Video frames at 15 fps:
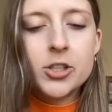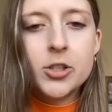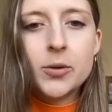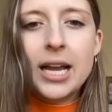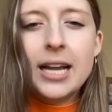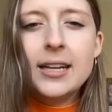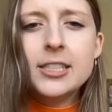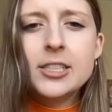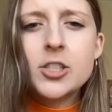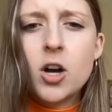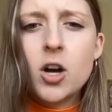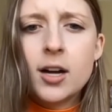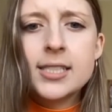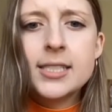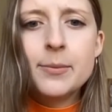So getting to
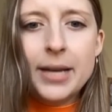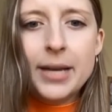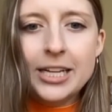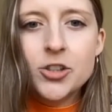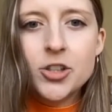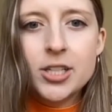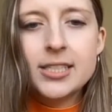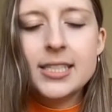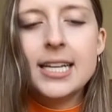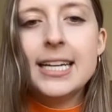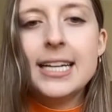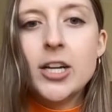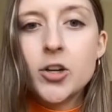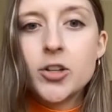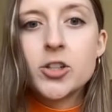talk to patients and
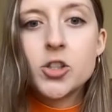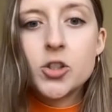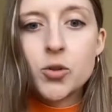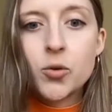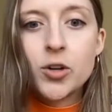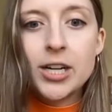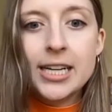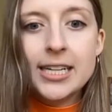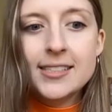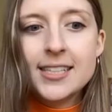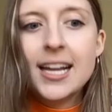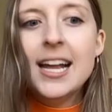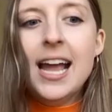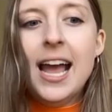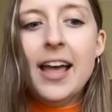hear their stories,
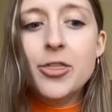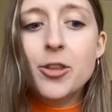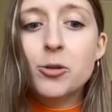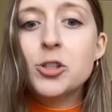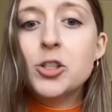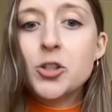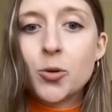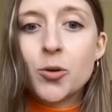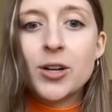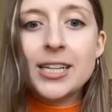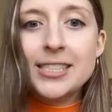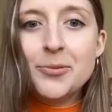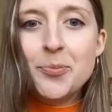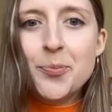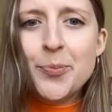and those
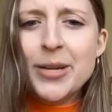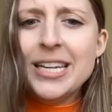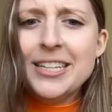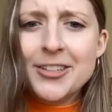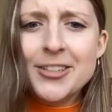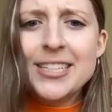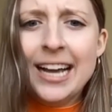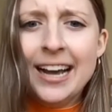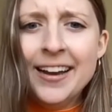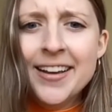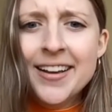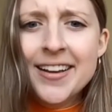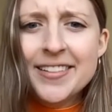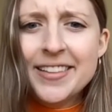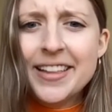stories being your data,
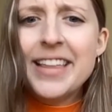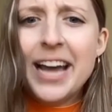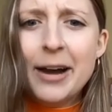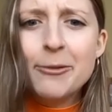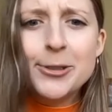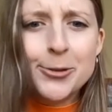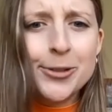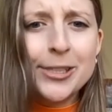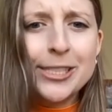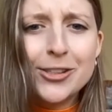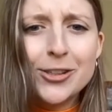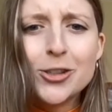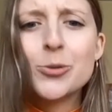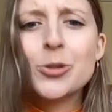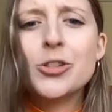and that was
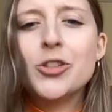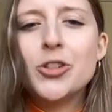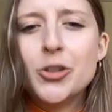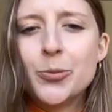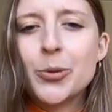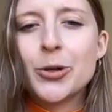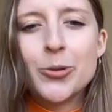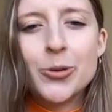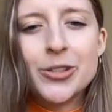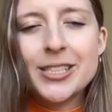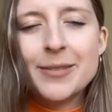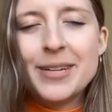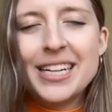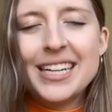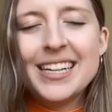research, was super cool to
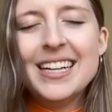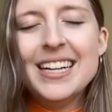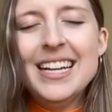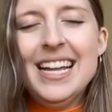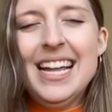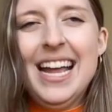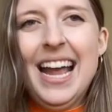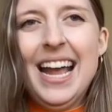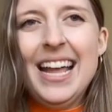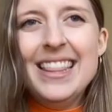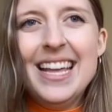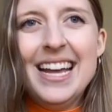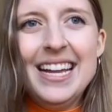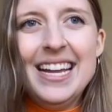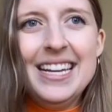me. And
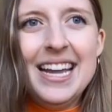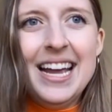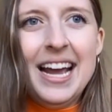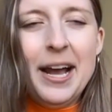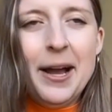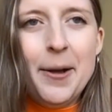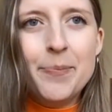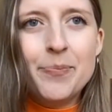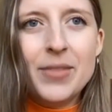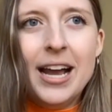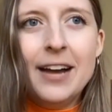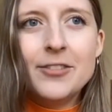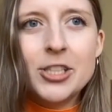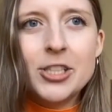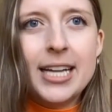then
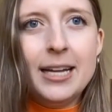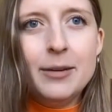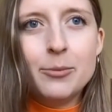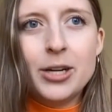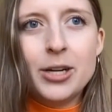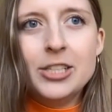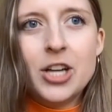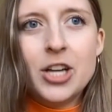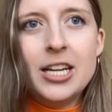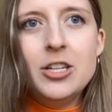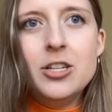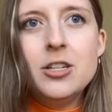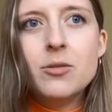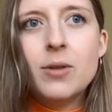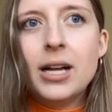after Cambridge, I
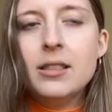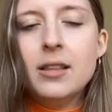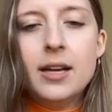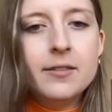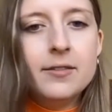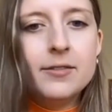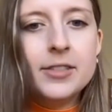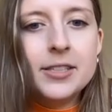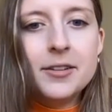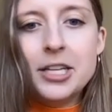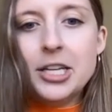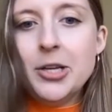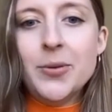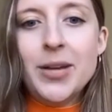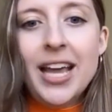knew I loved
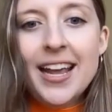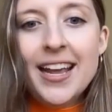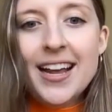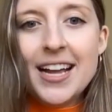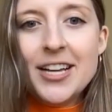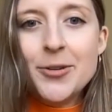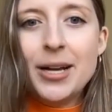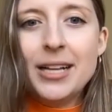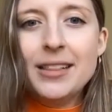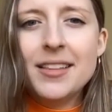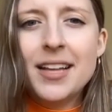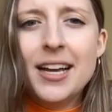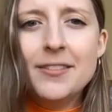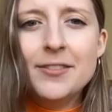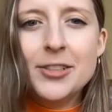the UK. I knew I
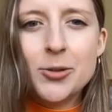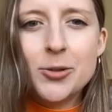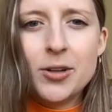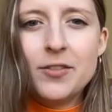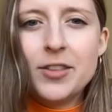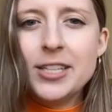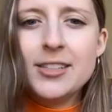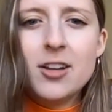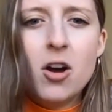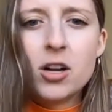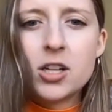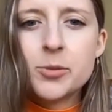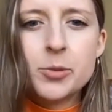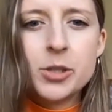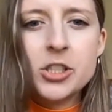loved sort of this
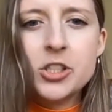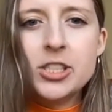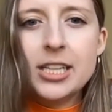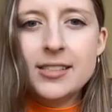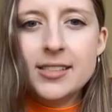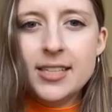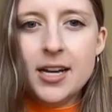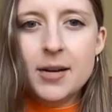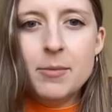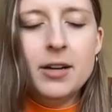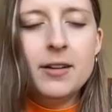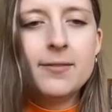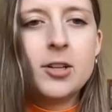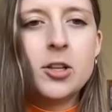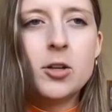Oxbridge system
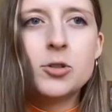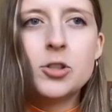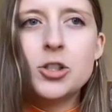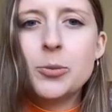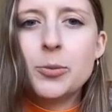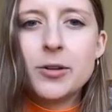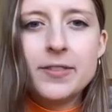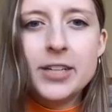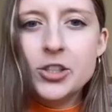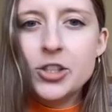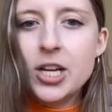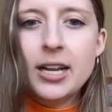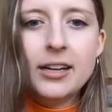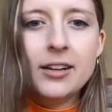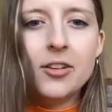of close
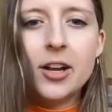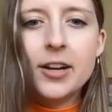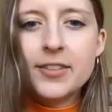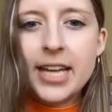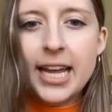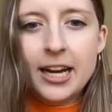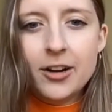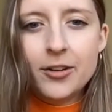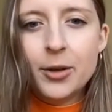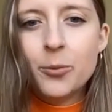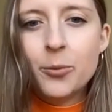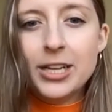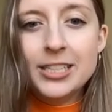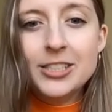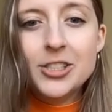supervision and a lot of care that
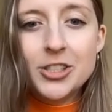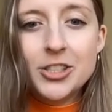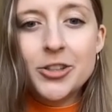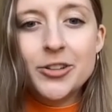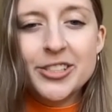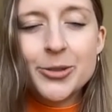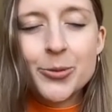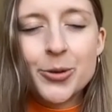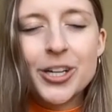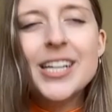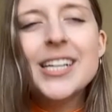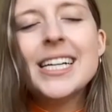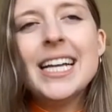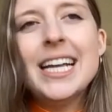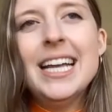went into students'
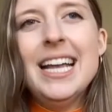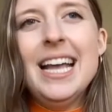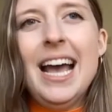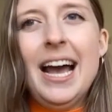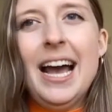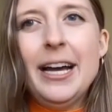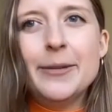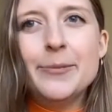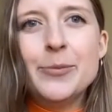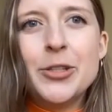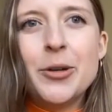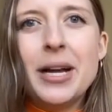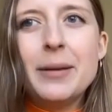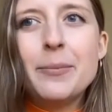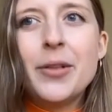work. So
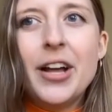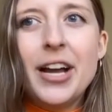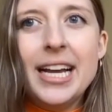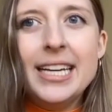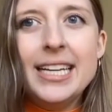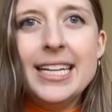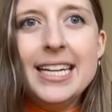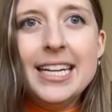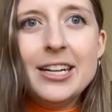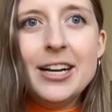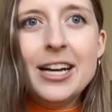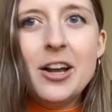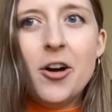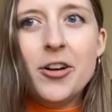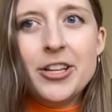I applied here
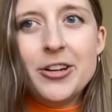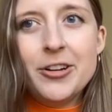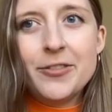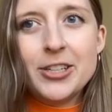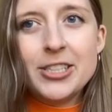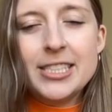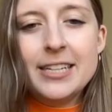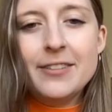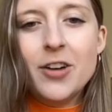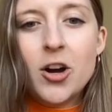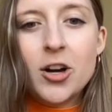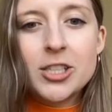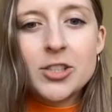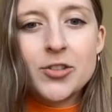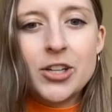at the University of
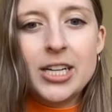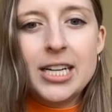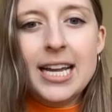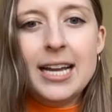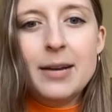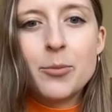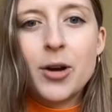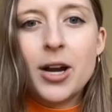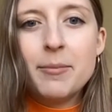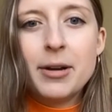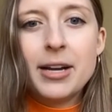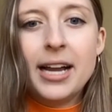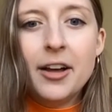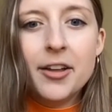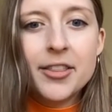Oxford in
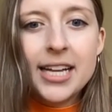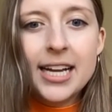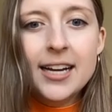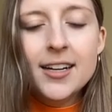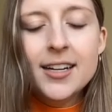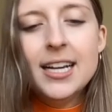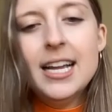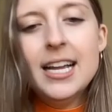primary healthcare,